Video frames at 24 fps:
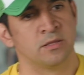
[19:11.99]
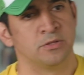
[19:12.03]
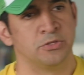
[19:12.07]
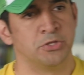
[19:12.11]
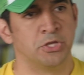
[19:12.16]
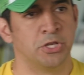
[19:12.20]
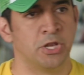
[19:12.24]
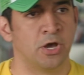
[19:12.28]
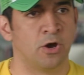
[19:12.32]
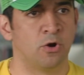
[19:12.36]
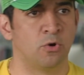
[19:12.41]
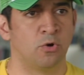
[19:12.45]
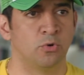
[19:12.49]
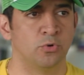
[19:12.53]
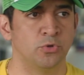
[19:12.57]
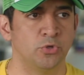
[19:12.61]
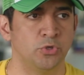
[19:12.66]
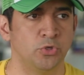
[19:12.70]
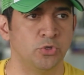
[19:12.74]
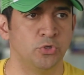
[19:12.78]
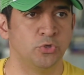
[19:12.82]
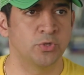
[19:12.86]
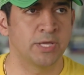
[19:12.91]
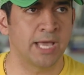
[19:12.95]
You
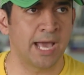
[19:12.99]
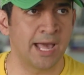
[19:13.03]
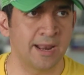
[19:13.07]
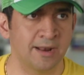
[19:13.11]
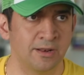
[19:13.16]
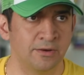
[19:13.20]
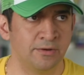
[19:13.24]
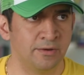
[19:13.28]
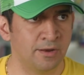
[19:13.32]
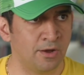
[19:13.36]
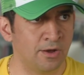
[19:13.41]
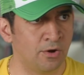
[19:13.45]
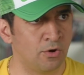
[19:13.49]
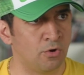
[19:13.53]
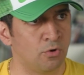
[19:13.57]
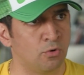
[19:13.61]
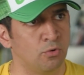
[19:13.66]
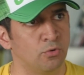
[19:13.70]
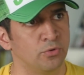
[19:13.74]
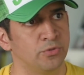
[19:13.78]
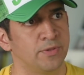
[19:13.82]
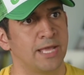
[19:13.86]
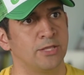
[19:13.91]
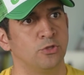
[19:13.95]
gotta
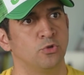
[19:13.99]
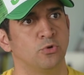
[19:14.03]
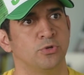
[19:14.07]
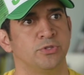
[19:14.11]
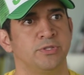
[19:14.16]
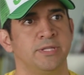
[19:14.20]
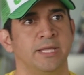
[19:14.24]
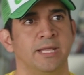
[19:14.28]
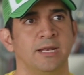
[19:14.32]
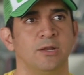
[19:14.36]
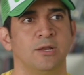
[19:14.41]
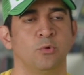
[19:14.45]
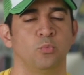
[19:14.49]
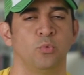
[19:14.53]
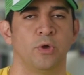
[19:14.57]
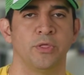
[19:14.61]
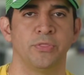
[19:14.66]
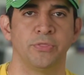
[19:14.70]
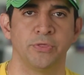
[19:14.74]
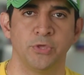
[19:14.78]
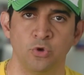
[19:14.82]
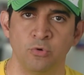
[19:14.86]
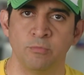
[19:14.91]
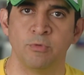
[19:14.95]
know that you're dealing
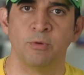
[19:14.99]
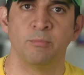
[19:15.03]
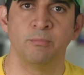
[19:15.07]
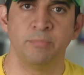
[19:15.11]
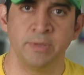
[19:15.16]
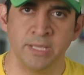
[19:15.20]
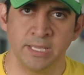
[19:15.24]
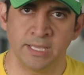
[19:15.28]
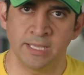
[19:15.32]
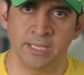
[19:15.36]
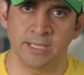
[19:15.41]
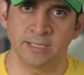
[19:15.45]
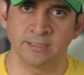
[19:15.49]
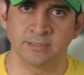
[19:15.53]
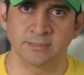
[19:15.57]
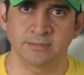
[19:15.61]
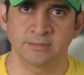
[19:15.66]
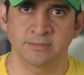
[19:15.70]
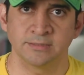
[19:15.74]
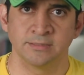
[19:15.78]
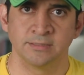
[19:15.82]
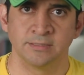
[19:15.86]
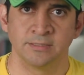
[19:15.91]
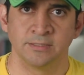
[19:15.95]
with human
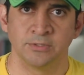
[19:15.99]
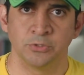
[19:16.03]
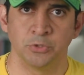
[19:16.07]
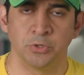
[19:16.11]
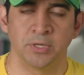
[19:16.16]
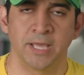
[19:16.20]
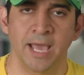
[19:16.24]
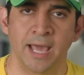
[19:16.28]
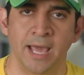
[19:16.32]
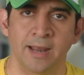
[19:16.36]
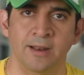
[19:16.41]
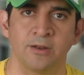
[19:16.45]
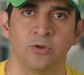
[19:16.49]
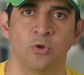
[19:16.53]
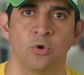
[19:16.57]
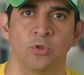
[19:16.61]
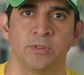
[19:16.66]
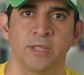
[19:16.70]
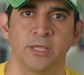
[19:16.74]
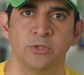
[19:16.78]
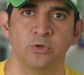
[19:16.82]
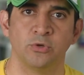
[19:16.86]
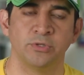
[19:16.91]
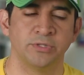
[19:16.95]
beings. You gotta know
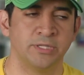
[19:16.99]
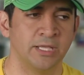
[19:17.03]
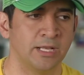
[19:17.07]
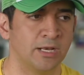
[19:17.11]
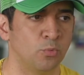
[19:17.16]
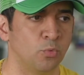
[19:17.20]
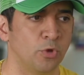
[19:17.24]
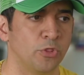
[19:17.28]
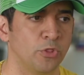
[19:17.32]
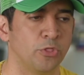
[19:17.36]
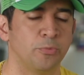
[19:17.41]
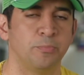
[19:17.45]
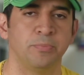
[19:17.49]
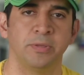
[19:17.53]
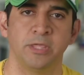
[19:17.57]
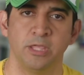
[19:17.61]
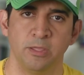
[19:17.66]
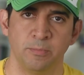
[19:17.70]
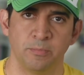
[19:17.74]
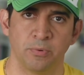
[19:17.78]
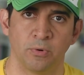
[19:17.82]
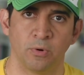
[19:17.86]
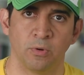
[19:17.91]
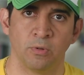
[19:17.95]
that you're dealing with
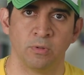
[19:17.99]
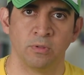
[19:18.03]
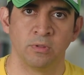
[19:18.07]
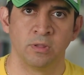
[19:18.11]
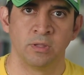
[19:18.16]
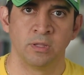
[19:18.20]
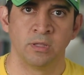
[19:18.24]
people.